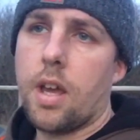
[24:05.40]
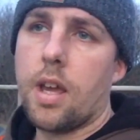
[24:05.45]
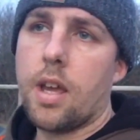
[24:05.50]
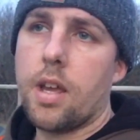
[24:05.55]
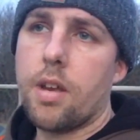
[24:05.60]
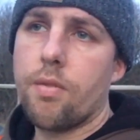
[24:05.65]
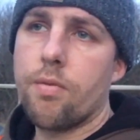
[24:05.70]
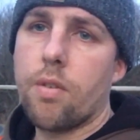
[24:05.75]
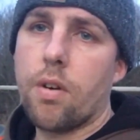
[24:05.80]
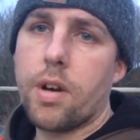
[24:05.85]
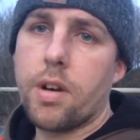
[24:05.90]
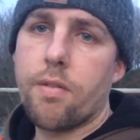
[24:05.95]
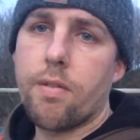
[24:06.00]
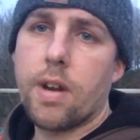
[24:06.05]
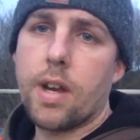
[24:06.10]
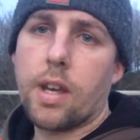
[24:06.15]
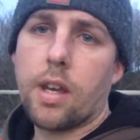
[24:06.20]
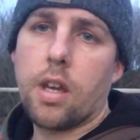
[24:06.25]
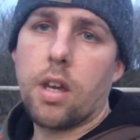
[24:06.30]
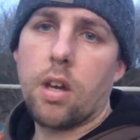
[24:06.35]
a Ronnie
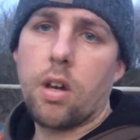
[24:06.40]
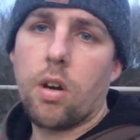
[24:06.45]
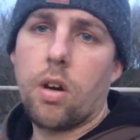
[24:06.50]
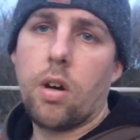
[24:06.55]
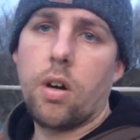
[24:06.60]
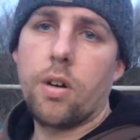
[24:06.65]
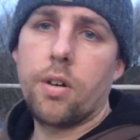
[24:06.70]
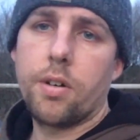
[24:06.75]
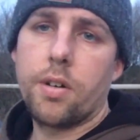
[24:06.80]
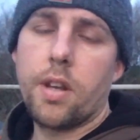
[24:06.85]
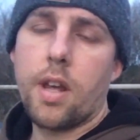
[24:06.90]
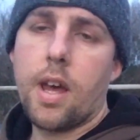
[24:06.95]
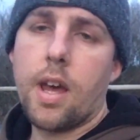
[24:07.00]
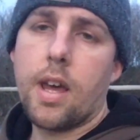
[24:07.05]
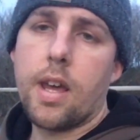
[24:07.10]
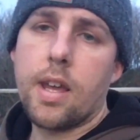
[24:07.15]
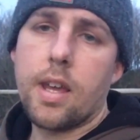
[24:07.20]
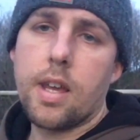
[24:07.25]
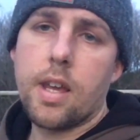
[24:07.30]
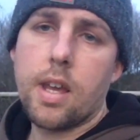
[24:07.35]
rig on
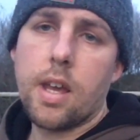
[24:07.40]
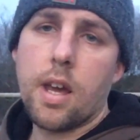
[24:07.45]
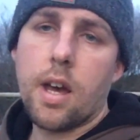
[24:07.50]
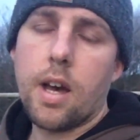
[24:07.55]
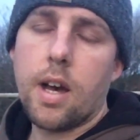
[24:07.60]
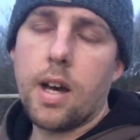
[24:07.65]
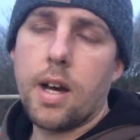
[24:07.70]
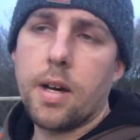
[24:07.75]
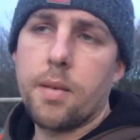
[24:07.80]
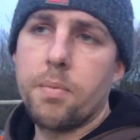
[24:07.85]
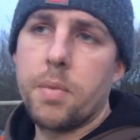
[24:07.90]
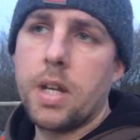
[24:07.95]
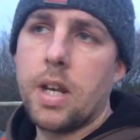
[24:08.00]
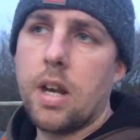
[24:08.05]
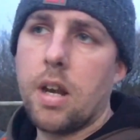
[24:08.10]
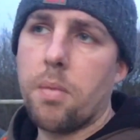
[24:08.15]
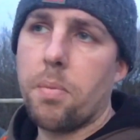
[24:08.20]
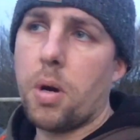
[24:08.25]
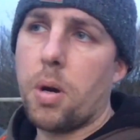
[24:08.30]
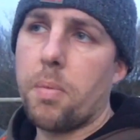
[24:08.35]
a
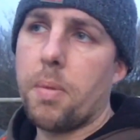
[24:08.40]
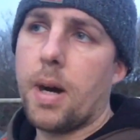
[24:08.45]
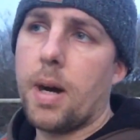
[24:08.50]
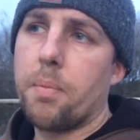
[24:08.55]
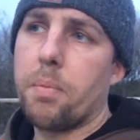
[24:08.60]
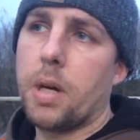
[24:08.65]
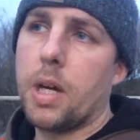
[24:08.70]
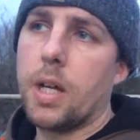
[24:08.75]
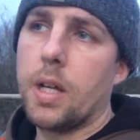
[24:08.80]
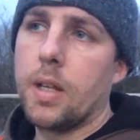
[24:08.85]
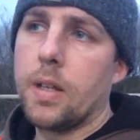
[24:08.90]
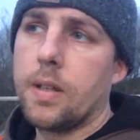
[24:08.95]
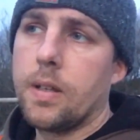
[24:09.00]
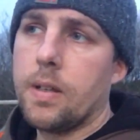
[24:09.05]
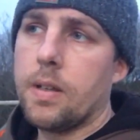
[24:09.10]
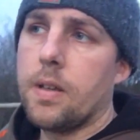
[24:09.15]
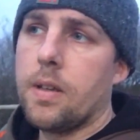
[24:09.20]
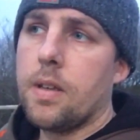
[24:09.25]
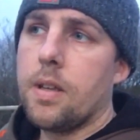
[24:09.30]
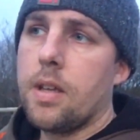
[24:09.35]
manila pop-up,
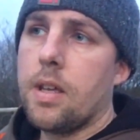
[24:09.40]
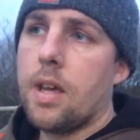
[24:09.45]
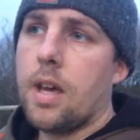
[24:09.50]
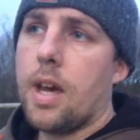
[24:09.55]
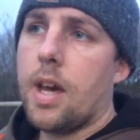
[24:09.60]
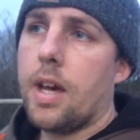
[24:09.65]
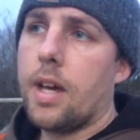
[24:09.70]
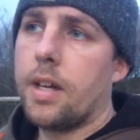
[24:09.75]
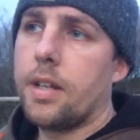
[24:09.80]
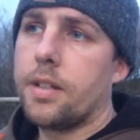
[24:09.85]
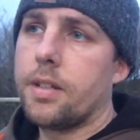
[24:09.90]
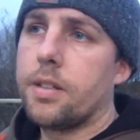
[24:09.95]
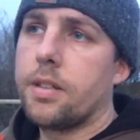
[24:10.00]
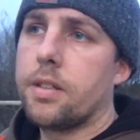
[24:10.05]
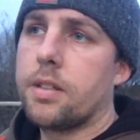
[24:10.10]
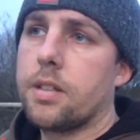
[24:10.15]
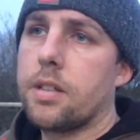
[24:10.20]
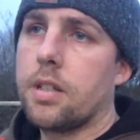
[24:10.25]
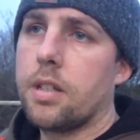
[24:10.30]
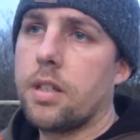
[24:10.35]

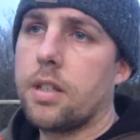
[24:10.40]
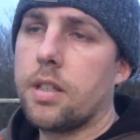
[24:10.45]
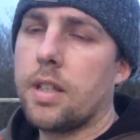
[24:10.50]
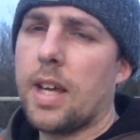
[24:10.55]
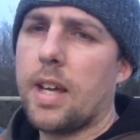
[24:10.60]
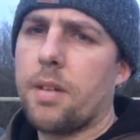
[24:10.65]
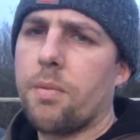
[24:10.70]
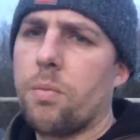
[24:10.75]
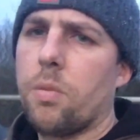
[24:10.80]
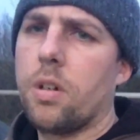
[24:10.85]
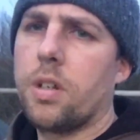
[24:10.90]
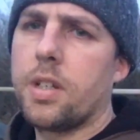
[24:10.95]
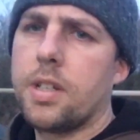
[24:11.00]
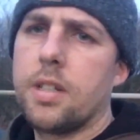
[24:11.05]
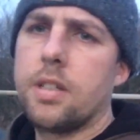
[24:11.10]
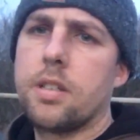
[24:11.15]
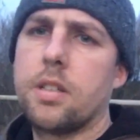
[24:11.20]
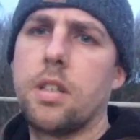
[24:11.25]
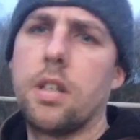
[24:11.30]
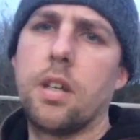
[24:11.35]
and that one
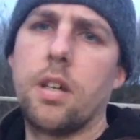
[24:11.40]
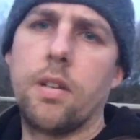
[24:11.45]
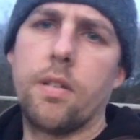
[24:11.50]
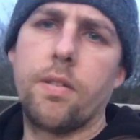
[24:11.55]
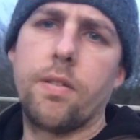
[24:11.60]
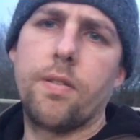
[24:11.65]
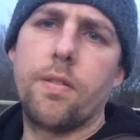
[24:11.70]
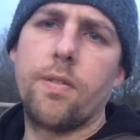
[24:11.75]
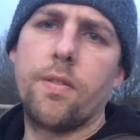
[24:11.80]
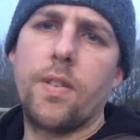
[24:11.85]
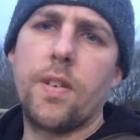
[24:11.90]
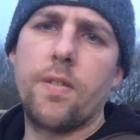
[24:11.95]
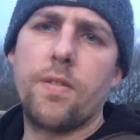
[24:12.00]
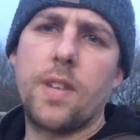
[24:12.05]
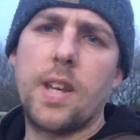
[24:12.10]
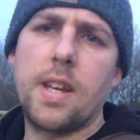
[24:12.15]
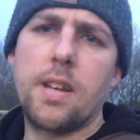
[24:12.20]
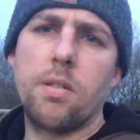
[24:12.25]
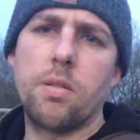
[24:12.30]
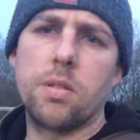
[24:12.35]
is the
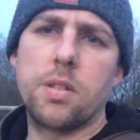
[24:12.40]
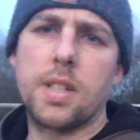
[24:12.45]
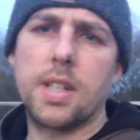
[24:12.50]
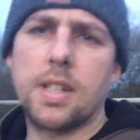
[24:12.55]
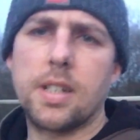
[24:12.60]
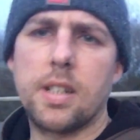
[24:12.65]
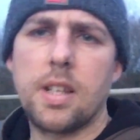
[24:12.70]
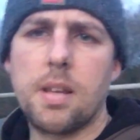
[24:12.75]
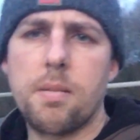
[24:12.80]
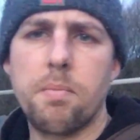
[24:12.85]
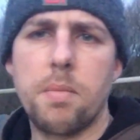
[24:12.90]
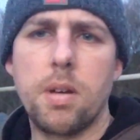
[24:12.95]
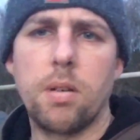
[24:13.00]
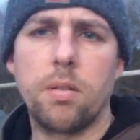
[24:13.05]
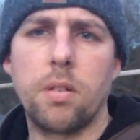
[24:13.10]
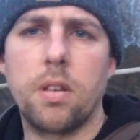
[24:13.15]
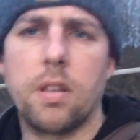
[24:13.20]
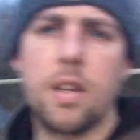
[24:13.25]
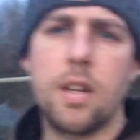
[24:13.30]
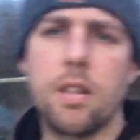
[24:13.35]
15 or
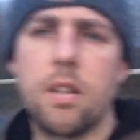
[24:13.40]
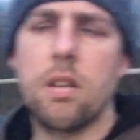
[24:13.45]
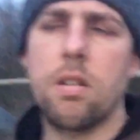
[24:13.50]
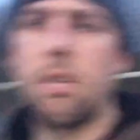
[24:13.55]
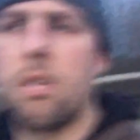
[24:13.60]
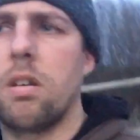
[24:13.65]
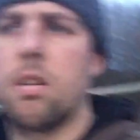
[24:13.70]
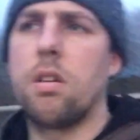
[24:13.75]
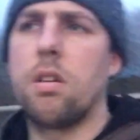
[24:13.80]
16mm that they do,